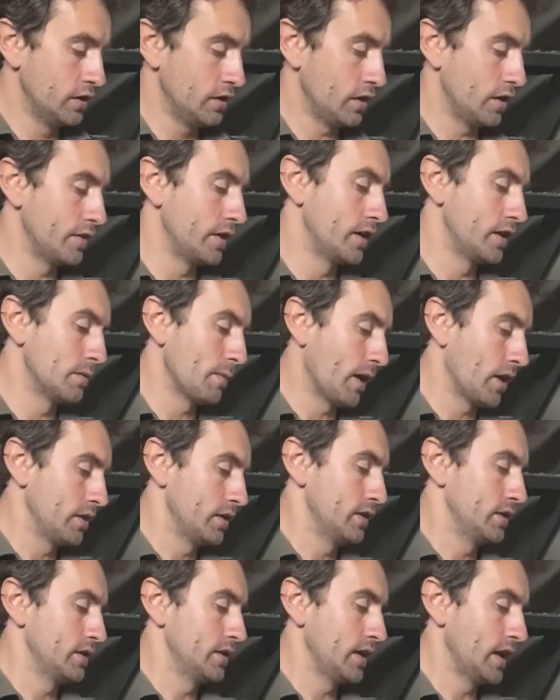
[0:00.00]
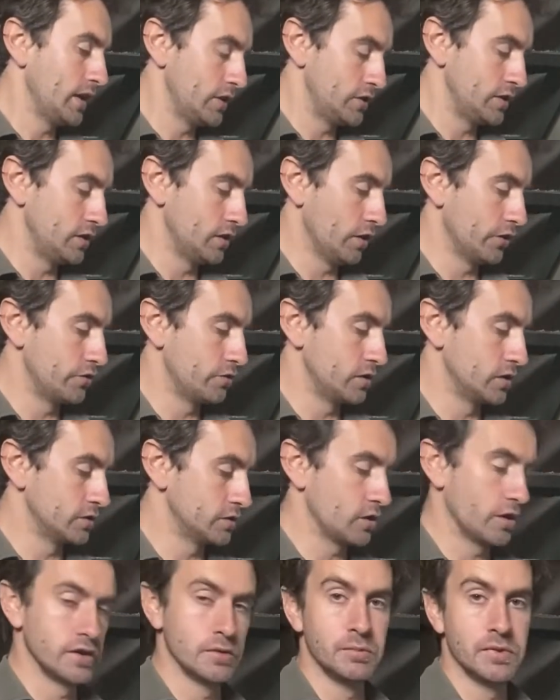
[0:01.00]
And then in about 1800 it
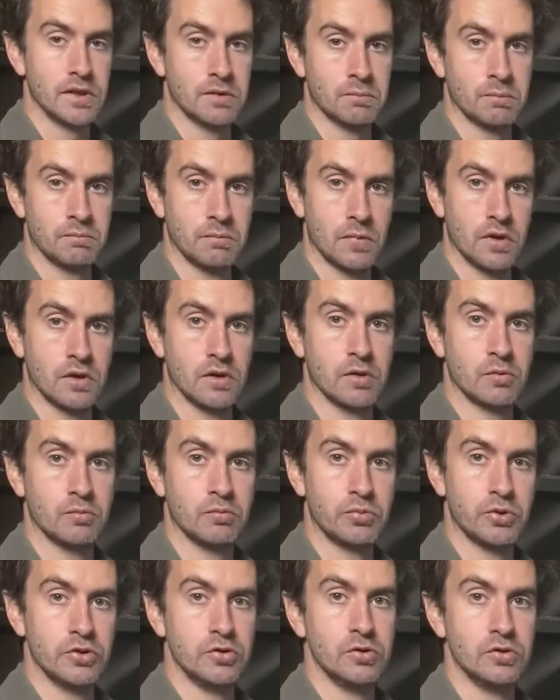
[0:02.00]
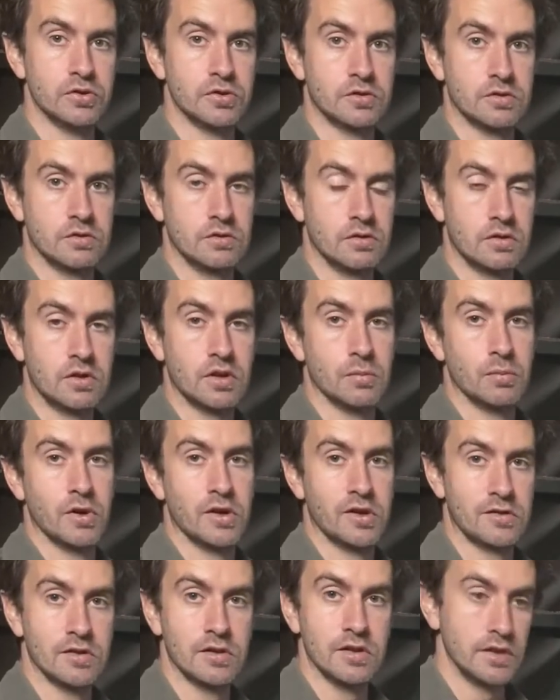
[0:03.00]
started being produced
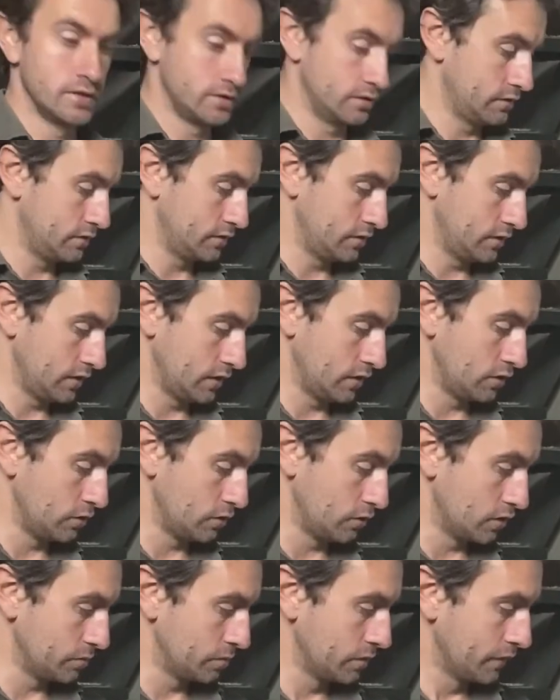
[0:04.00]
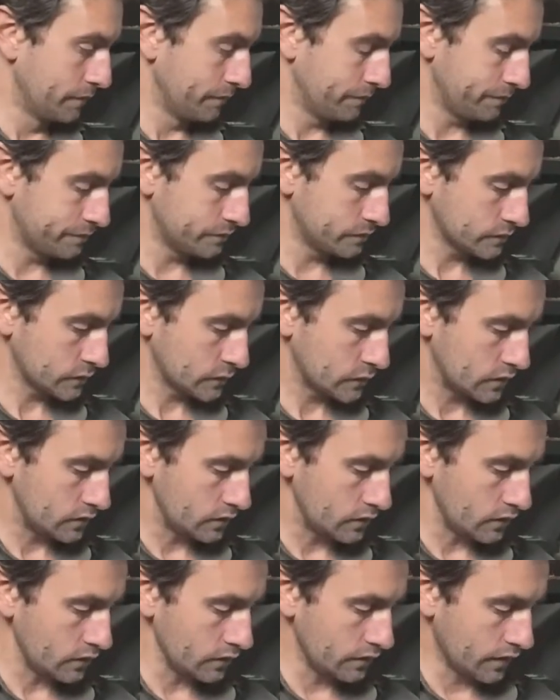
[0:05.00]
commercially in Europe.
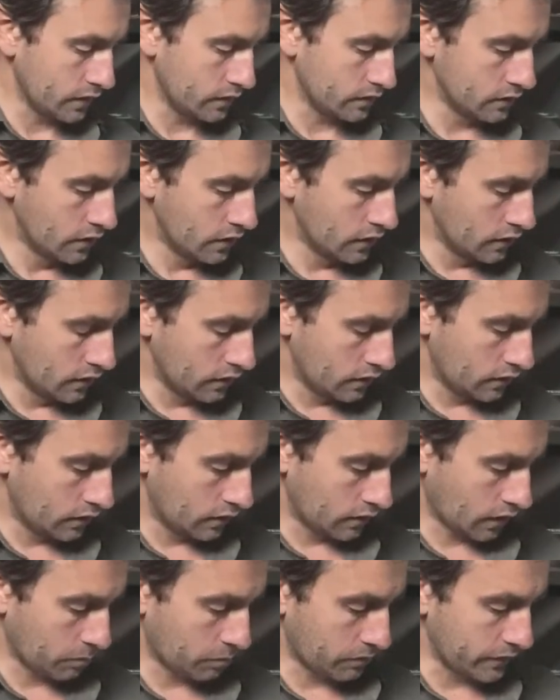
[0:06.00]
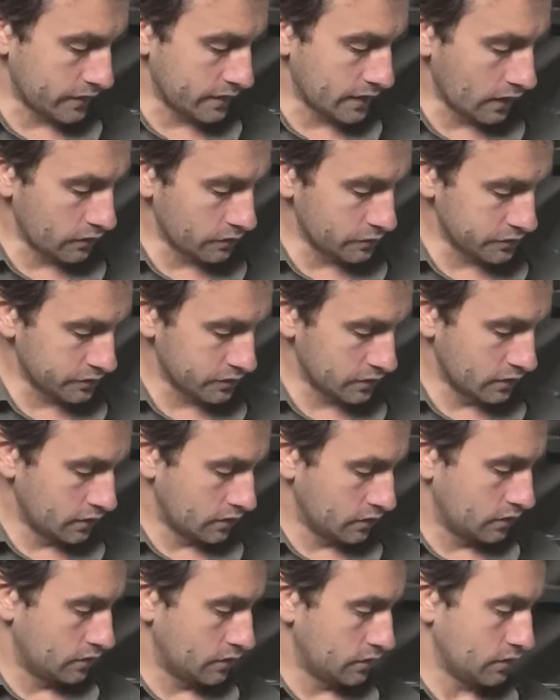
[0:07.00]
Then a couple of the yellows.
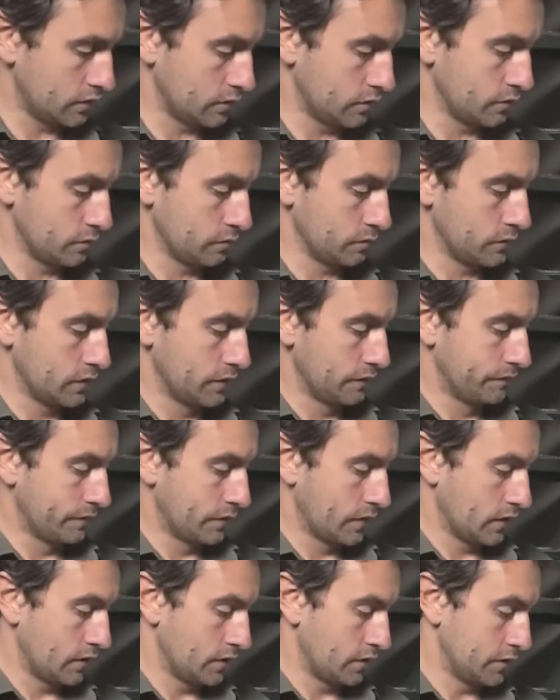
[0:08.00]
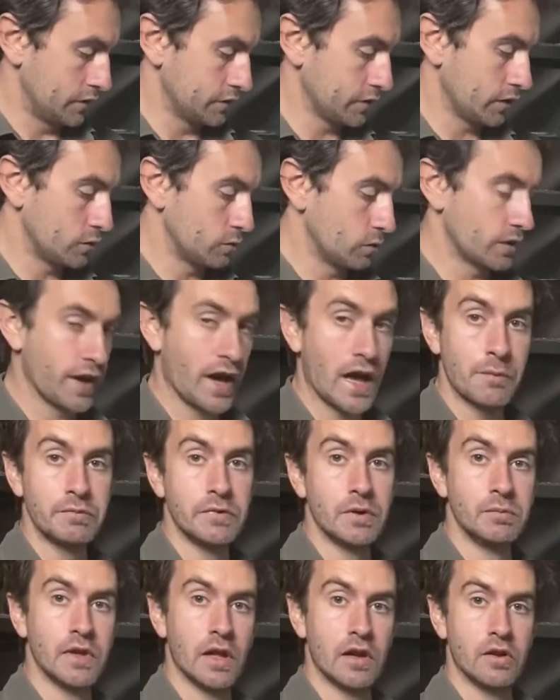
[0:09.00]
There's something called
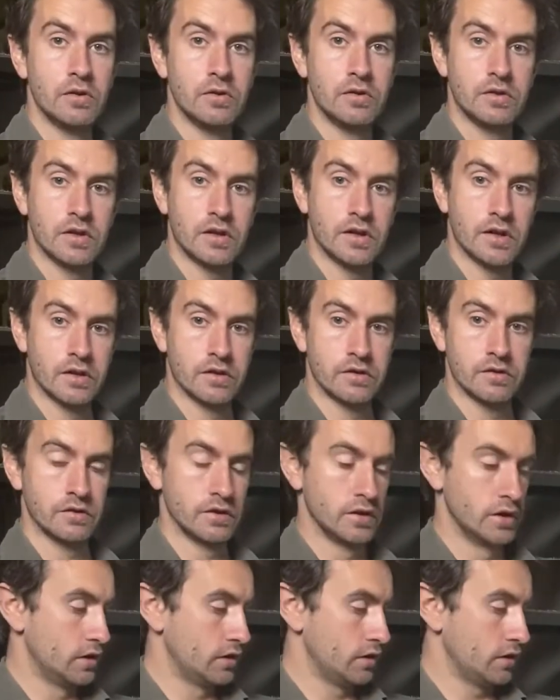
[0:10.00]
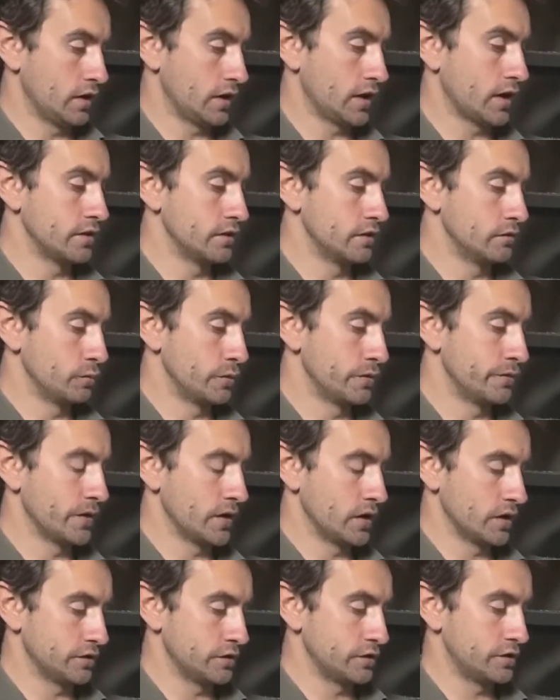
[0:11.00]
Cadmium Yellow, and again we
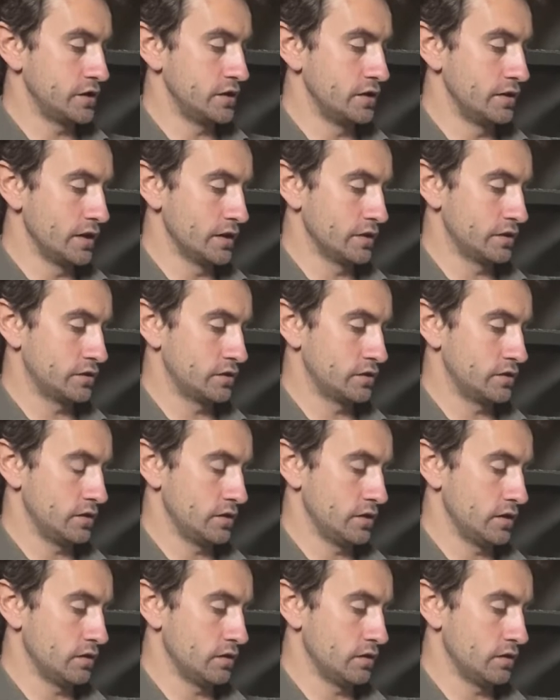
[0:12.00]
first see this